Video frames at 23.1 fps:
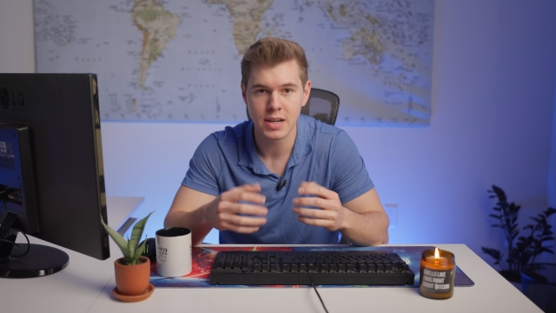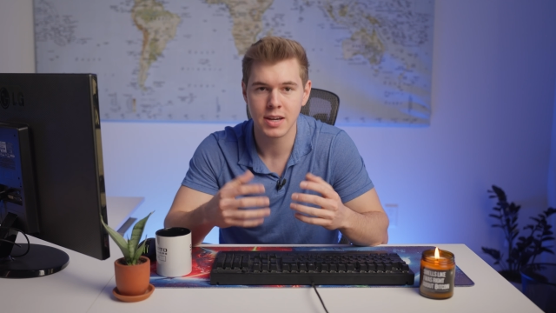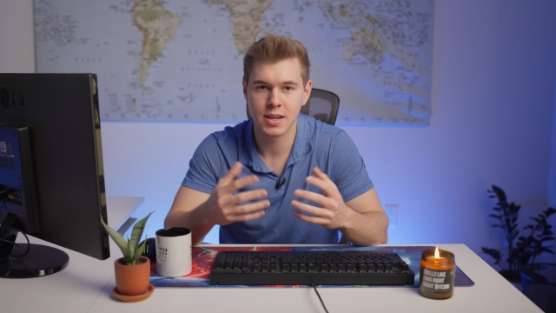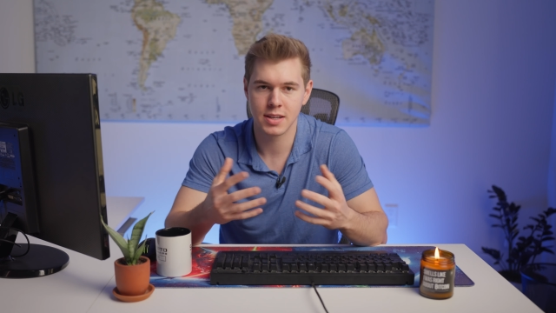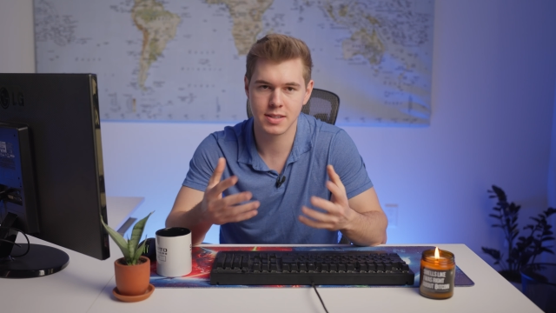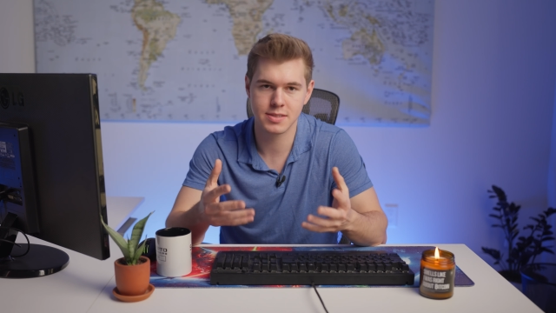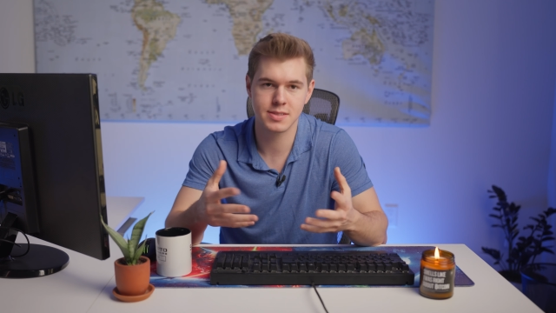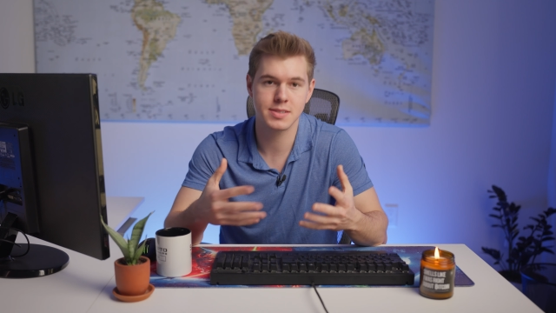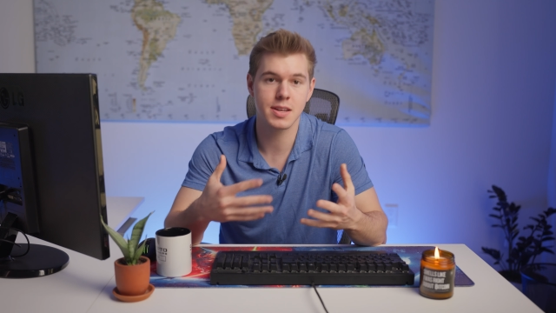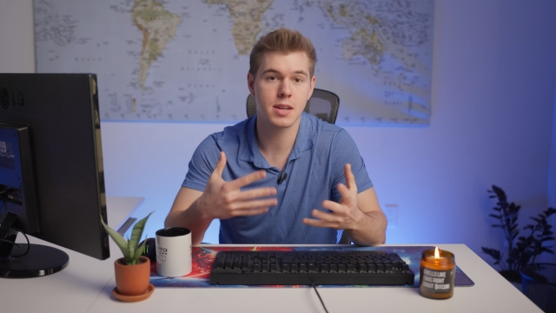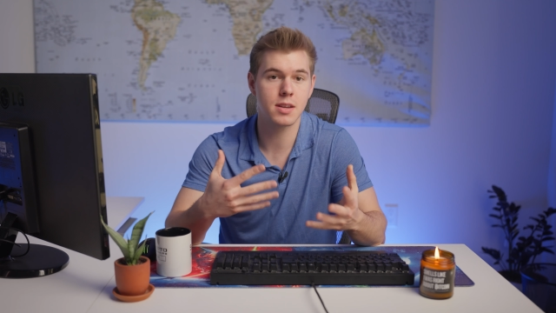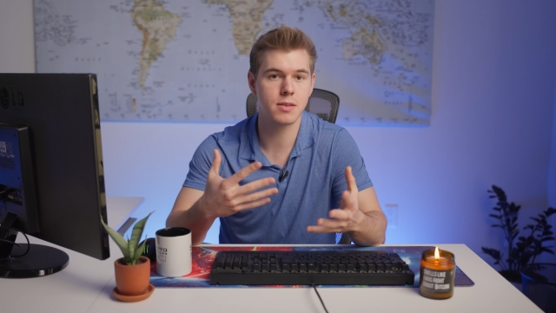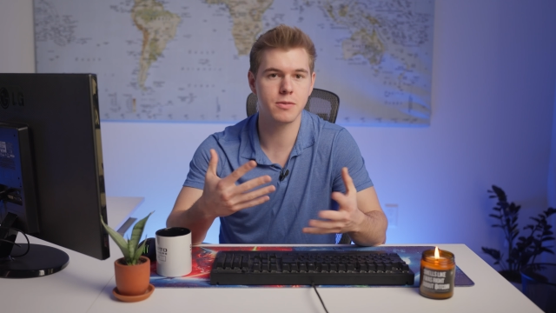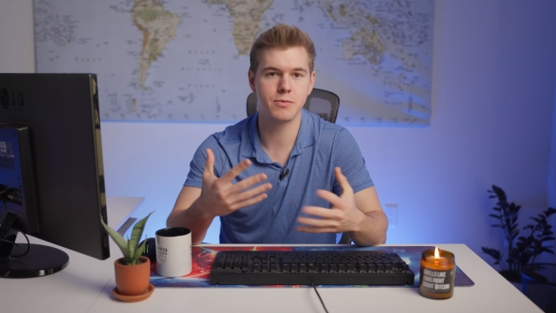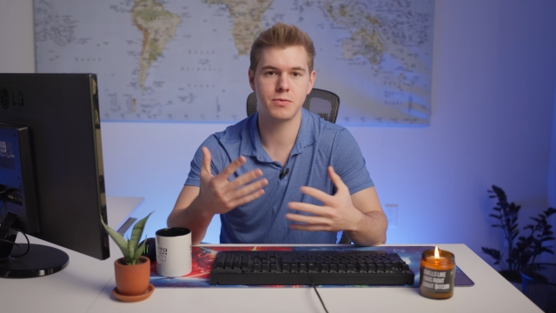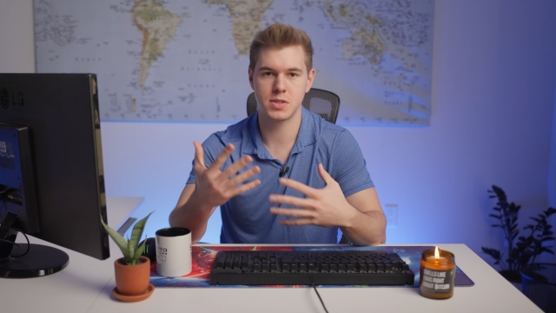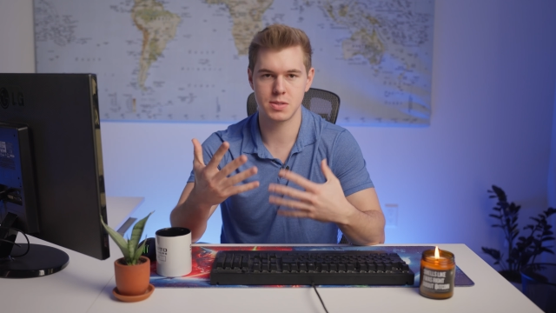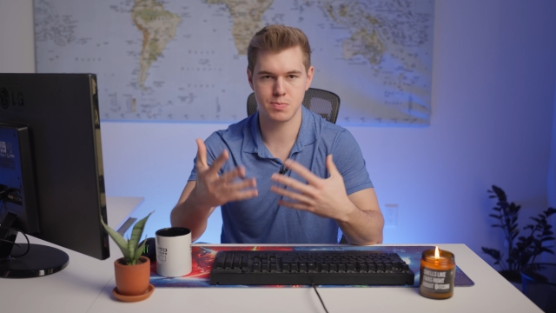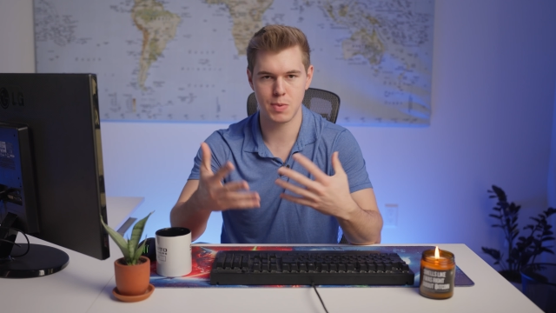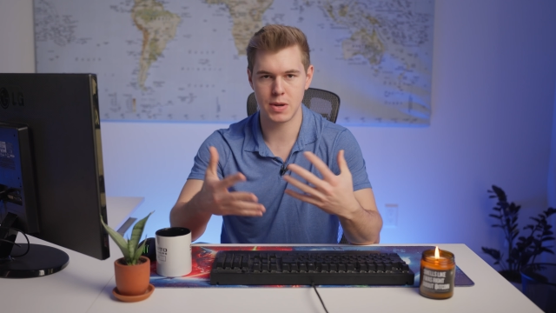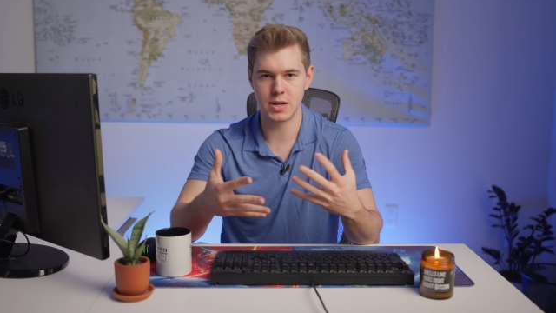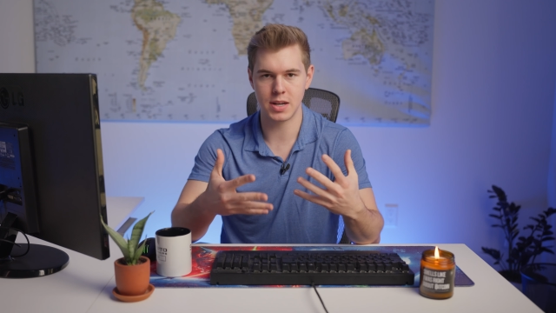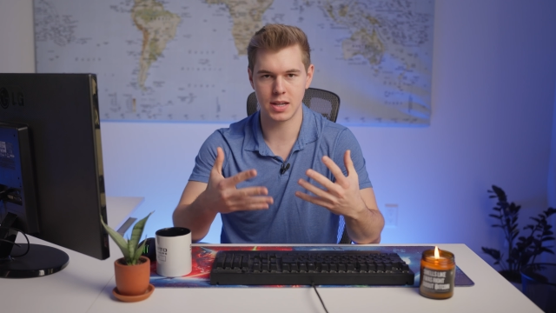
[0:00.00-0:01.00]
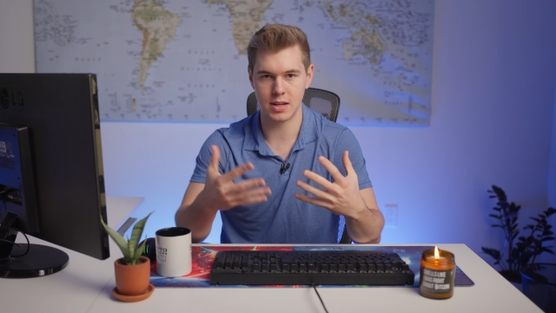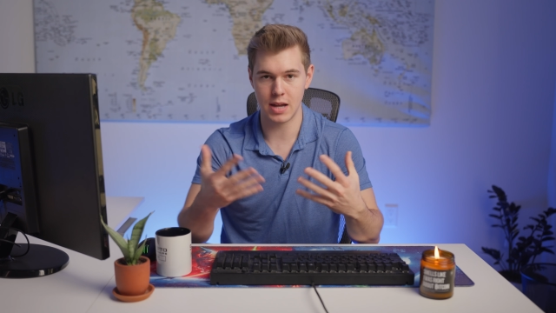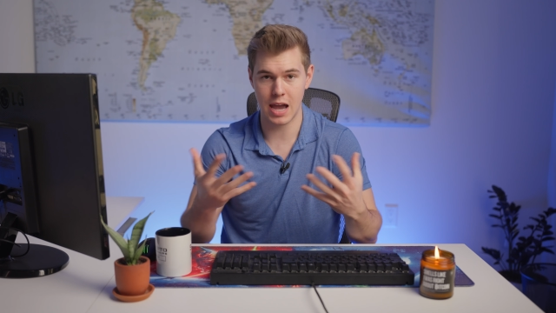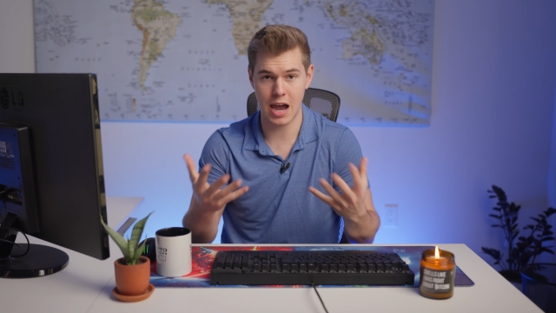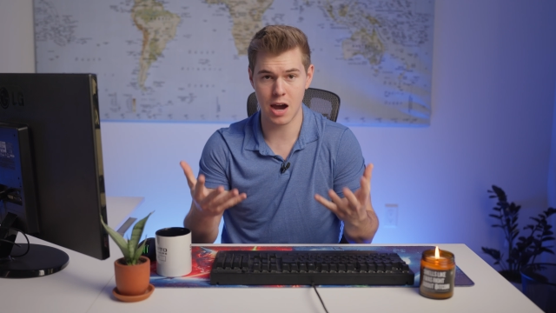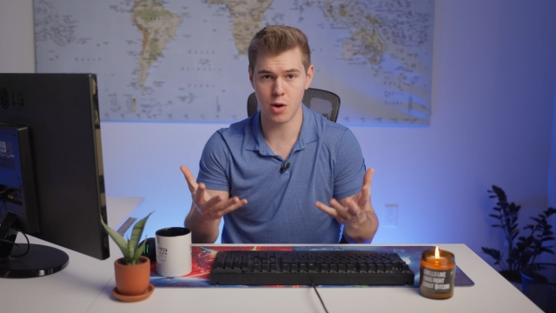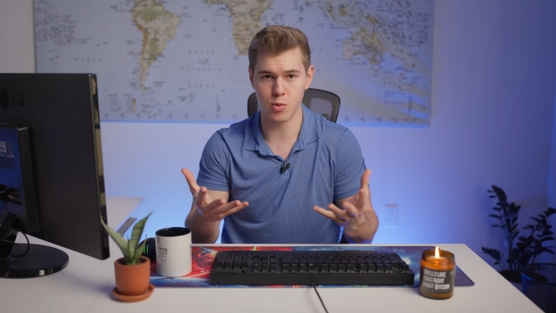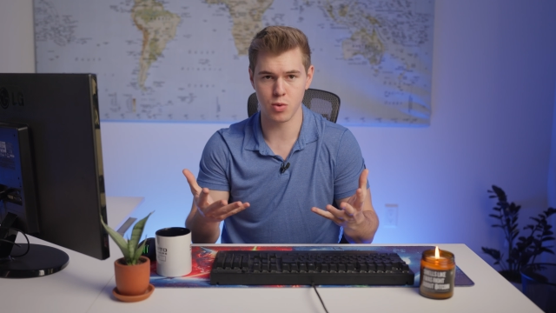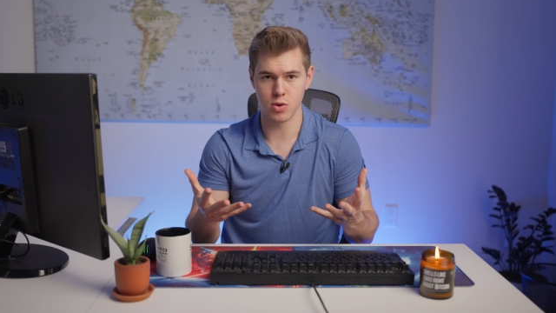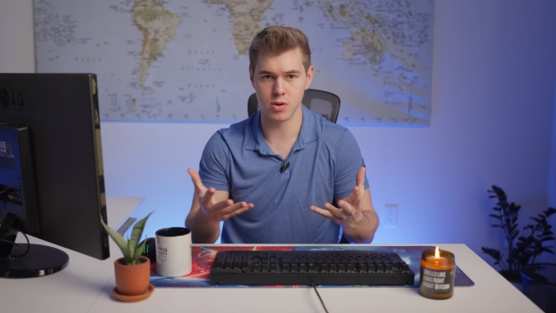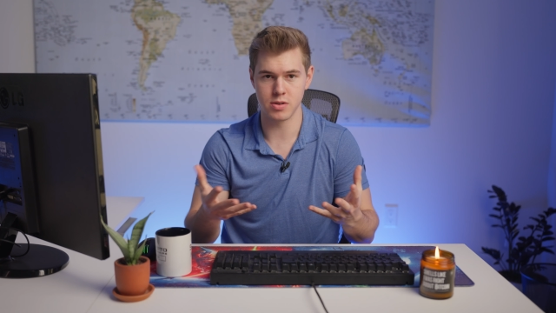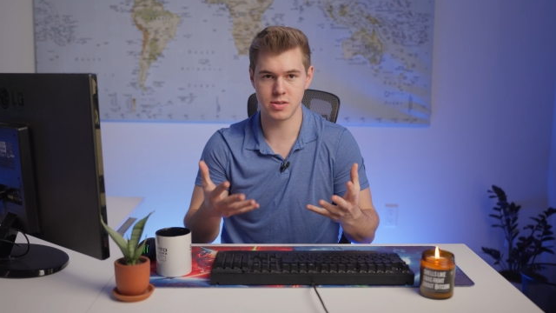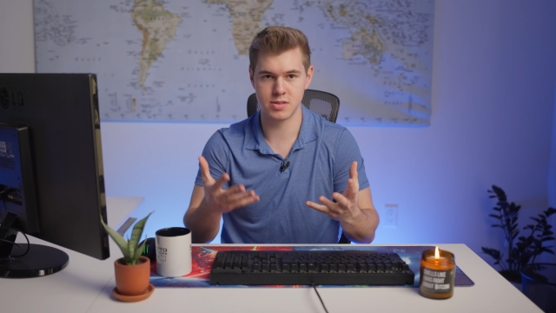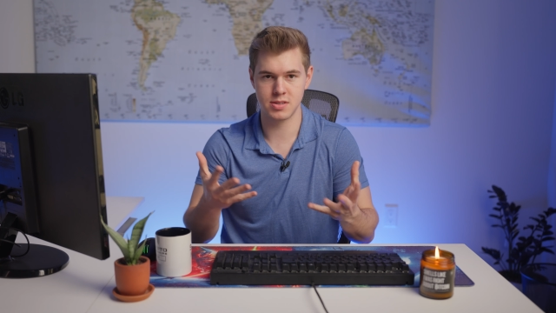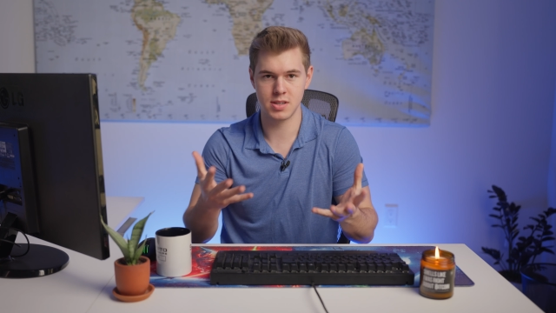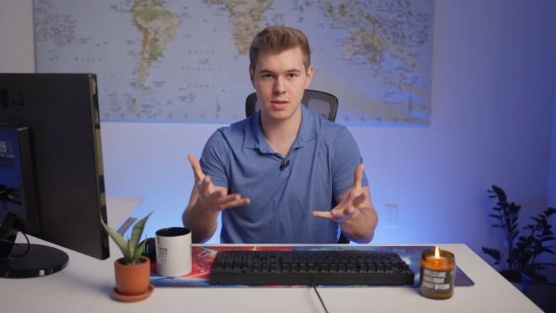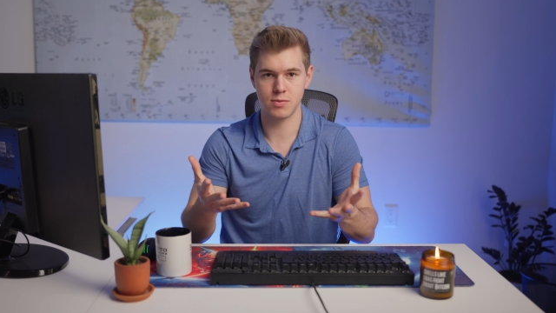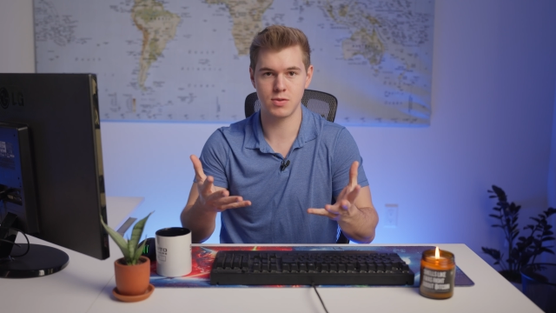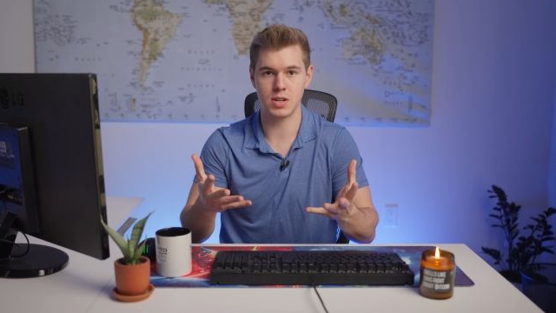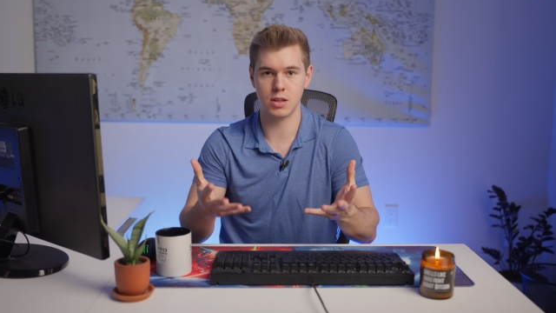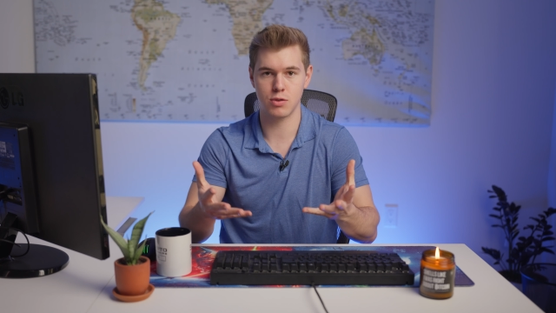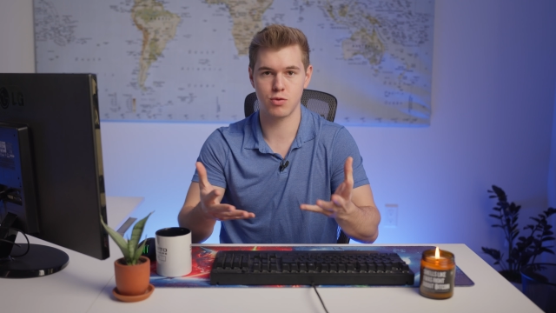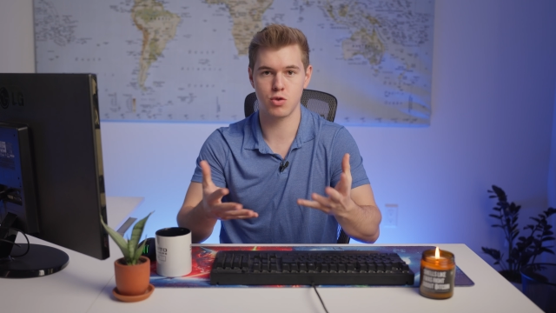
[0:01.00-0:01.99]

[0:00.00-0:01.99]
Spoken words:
Instead of spending hours sifting